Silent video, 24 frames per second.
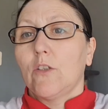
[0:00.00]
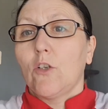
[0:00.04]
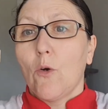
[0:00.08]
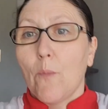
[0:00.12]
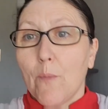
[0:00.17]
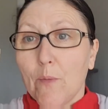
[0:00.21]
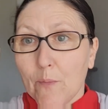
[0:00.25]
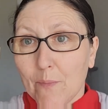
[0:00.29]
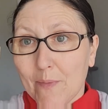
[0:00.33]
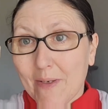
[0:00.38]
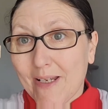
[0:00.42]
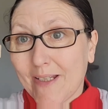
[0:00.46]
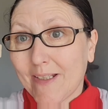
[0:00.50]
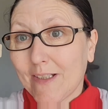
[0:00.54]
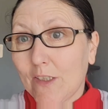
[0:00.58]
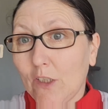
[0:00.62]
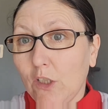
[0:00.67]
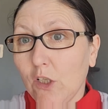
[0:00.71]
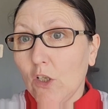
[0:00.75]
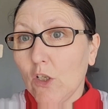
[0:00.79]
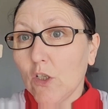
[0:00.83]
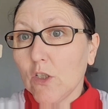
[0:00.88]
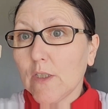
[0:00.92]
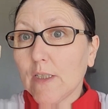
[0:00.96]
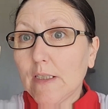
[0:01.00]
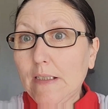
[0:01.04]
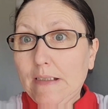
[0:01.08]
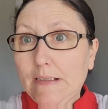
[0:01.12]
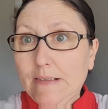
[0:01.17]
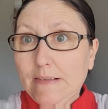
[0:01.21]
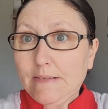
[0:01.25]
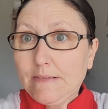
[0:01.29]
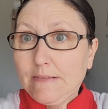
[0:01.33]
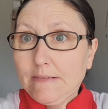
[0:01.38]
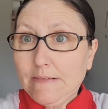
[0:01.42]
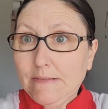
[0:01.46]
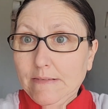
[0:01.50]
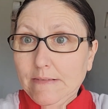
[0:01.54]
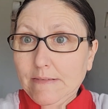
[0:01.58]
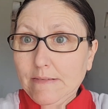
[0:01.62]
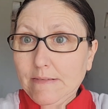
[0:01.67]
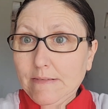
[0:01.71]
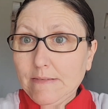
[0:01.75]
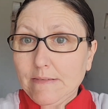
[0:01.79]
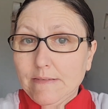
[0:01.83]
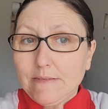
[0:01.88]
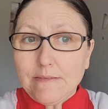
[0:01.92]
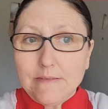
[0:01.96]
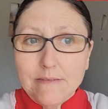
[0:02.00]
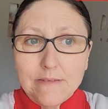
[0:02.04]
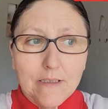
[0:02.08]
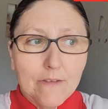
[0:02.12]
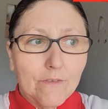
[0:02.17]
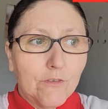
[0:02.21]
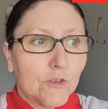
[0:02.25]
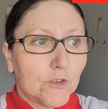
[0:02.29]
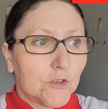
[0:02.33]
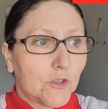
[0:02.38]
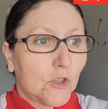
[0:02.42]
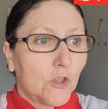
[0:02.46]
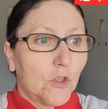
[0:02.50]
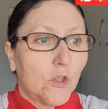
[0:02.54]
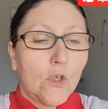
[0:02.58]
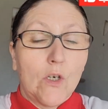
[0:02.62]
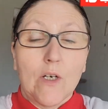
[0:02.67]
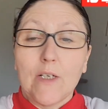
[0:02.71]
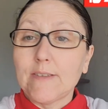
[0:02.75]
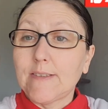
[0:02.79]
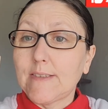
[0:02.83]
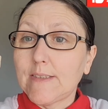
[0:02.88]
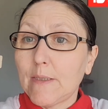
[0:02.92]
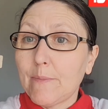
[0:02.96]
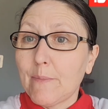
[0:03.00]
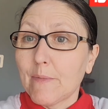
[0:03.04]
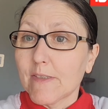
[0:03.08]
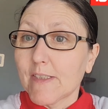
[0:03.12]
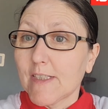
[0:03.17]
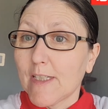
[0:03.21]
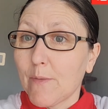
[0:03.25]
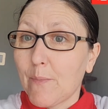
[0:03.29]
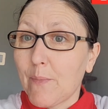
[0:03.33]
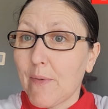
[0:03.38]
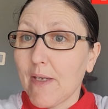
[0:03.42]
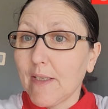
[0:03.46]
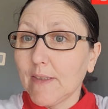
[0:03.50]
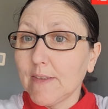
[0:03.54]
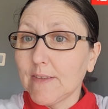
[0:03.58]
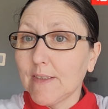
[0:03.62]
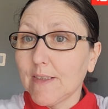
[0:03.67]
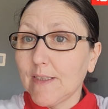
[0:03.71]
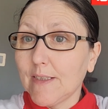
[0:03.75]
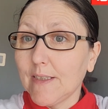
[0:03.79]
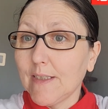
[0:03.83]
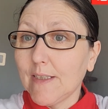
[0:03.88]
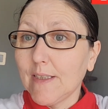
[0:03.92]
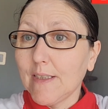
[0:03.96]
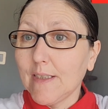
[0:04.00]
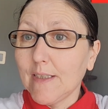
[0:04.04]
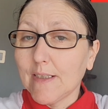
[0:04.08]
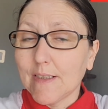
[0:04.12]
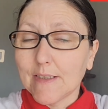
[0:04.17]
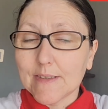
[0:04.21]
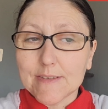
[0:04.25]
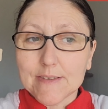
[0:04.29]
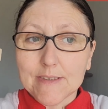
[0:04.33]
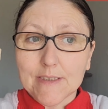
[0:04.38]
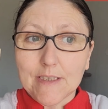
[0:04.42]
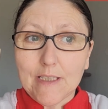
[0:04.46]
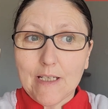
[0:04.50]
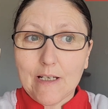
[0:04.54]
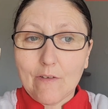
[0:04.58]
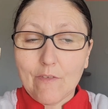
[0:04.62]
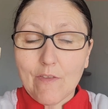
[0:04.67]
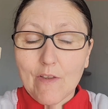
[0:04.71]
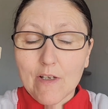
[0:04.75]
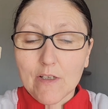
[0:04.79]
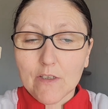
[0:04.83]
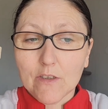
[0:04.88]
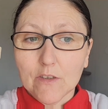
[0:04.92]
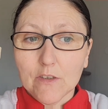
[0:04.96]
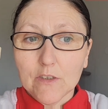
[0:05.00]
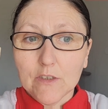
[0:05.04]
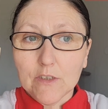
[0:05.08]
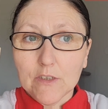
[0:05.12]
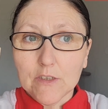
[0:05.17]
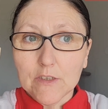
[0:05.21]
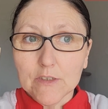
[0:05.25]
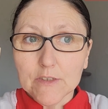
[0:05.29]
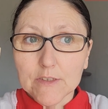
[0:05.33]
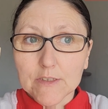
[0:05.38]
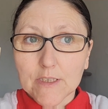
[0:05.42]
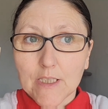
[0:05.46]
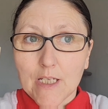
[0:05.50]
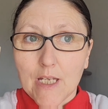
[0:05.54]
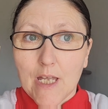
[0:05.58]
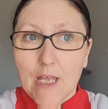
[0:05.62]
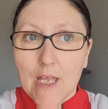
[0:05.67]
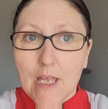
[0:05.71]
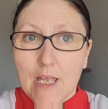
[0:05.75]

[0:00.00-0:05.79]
coming up nine o'clock and I've got to go and see my C P N today. Let's see how that goes.